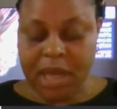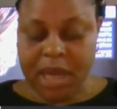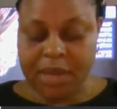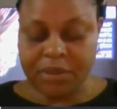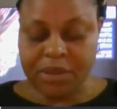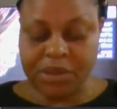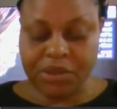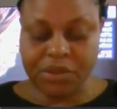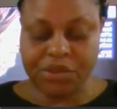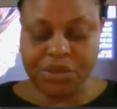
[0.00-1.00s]

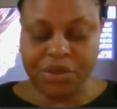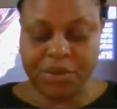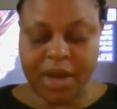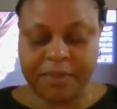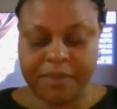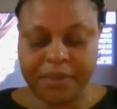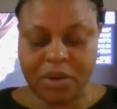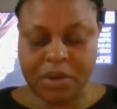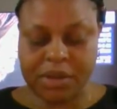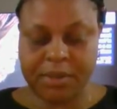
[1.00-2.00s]
Educational theory and
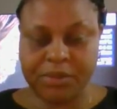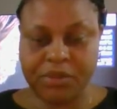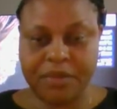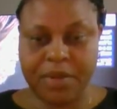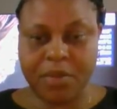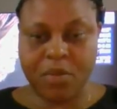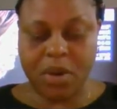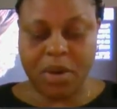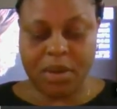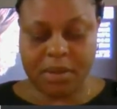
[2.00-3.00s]
conceptual
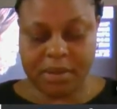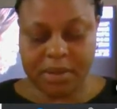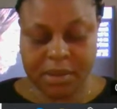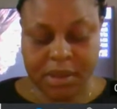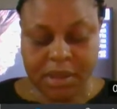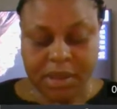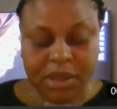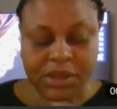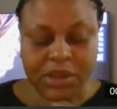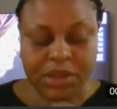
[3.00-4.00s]
framework.
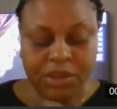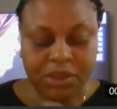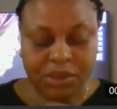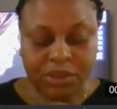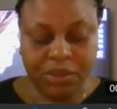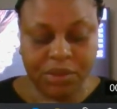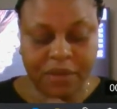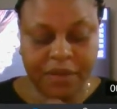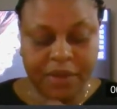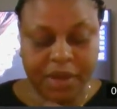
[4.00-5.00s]
Use
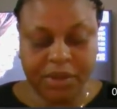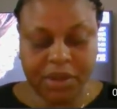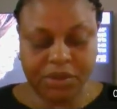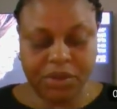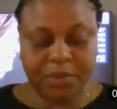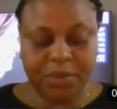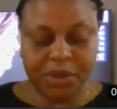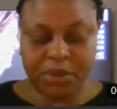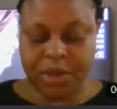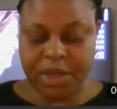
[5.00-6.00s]
of educational
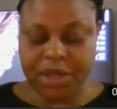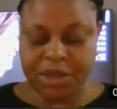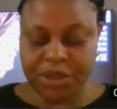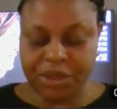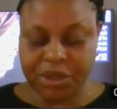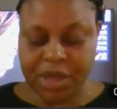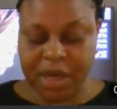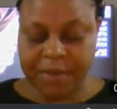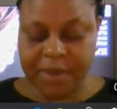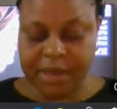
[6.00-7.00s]
brochure in teaching
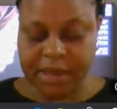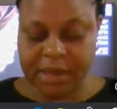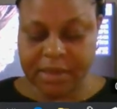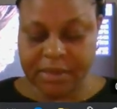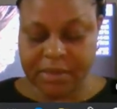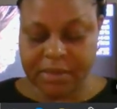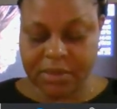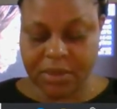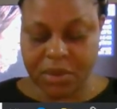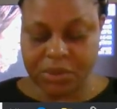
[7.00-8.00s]
diabetic
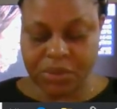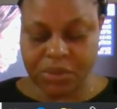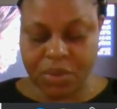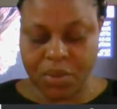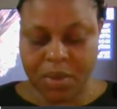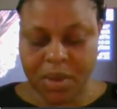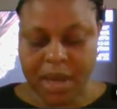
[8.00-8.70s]
control